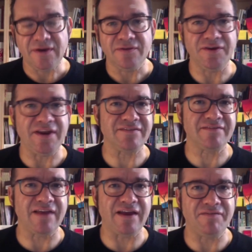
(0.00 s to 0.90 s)
The next
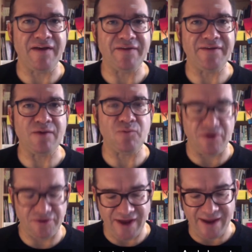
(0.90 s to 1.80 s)
day I found out
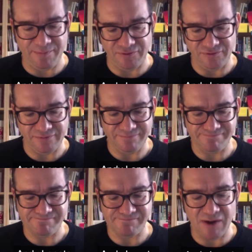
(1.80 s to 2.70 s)
what had happened.
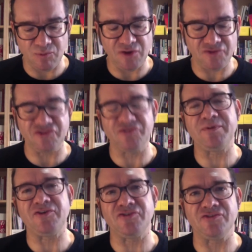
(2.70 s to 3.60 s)
My worst
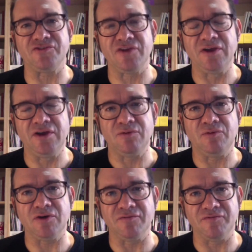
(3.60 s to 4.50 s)
suspicions
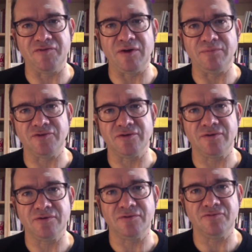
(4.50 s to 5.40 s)
were confirmed.
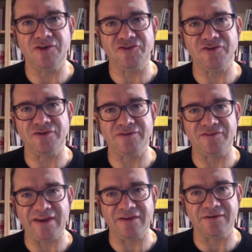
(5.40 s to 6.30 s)
Richard had
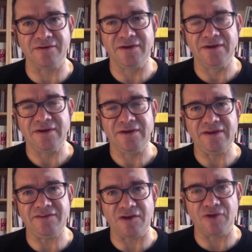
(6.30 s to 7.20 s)
taken
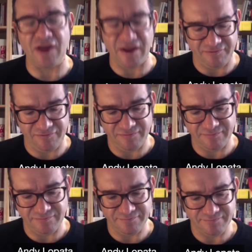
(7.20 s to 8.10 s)
his own life.
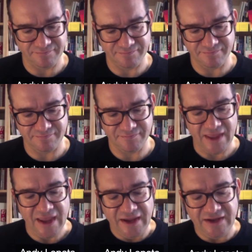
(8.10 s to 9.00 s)

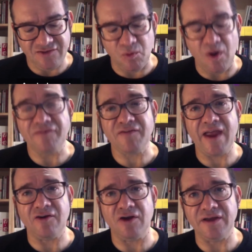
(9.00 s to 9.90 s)
His wife
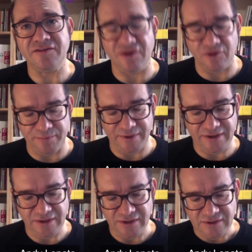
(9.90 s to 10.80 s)
Caroline told
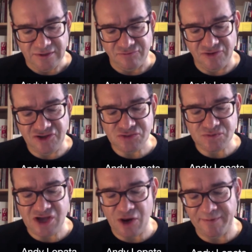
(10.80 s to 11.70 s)
me Richard
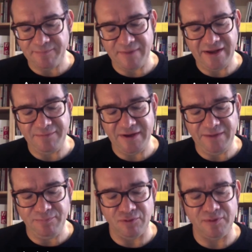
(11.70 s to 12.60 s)
was helping many
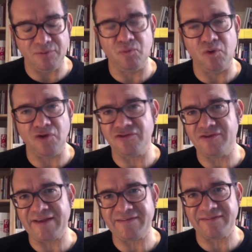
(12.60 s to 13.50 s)
people, but wasn't
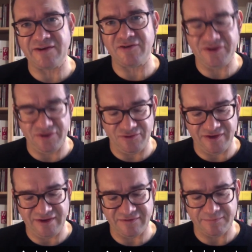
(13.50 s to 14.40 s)
necessarily
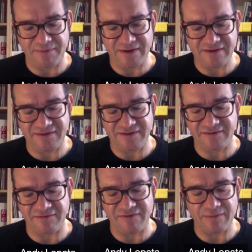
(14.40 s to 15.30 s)
using his ability to
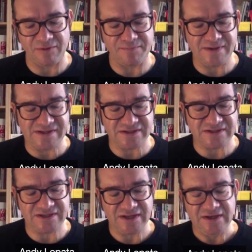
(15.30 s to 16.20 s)
develop the
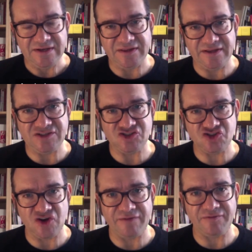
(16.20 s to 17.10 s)
business that he
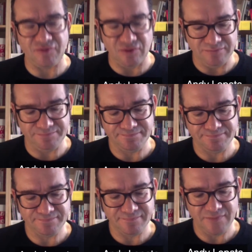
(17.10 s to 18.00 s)
strived for.
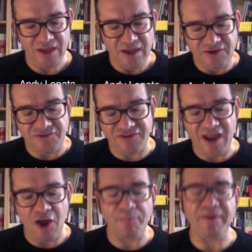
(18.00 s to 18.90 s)
You see,
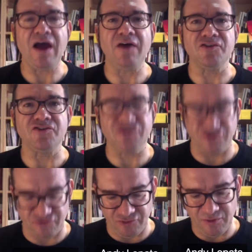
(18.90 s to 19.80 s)
helping others to
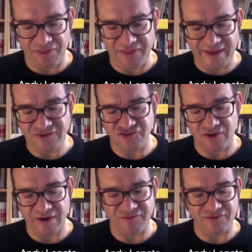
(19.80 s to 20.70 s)
do what they
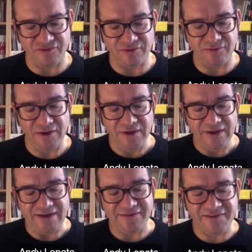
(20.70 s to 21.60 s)
strive to do
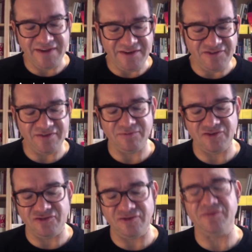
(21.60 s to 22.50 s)
and teaching them
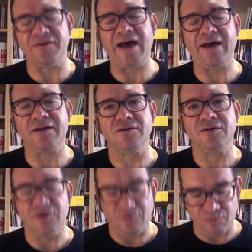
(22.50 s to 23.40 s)
to do that
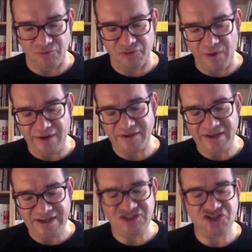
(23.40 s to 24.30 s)
was the way that
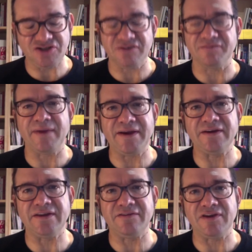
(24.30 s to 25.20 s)
he should have made a
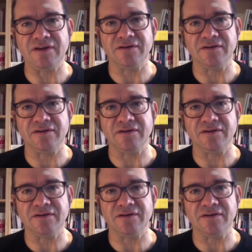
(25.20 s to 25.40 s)
living.